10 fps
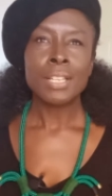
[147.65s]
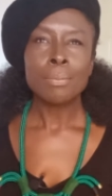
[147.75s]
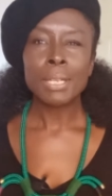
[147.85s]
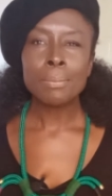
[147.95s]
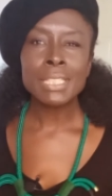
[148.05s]

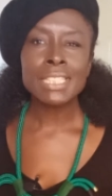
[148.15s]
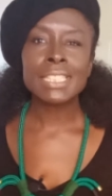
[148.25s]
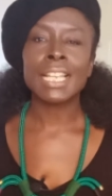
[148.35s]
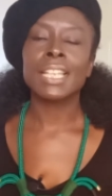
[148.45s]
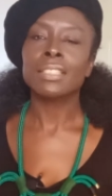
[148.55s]
But I must
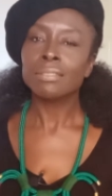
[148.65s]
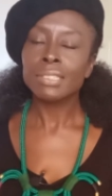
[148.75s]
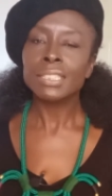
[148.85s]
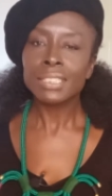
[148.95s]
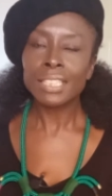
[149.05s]
say,
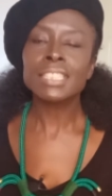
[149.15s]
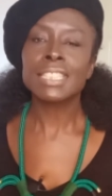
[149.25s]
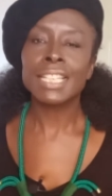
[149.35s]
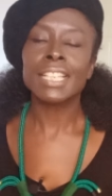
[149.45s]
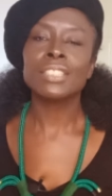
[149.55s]
it starts
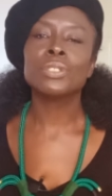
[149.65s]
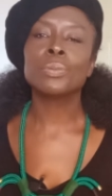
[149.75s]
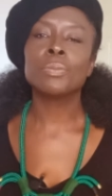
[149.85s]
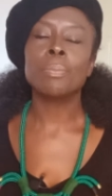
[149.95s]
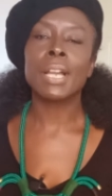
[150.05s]
and ends
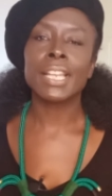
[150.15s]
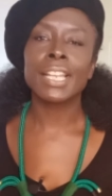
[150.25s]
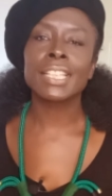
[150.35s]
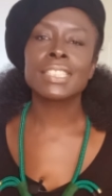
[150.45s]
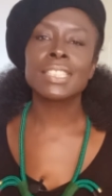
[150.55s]
with my
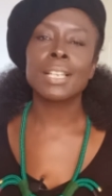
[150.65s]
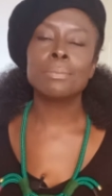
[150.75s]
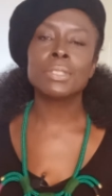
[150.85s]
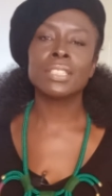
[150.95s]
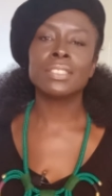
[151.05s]

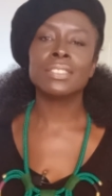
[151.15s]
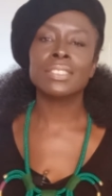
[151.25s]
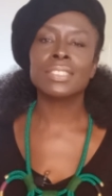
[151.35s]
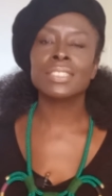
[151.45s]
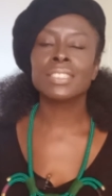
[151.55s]
acceptance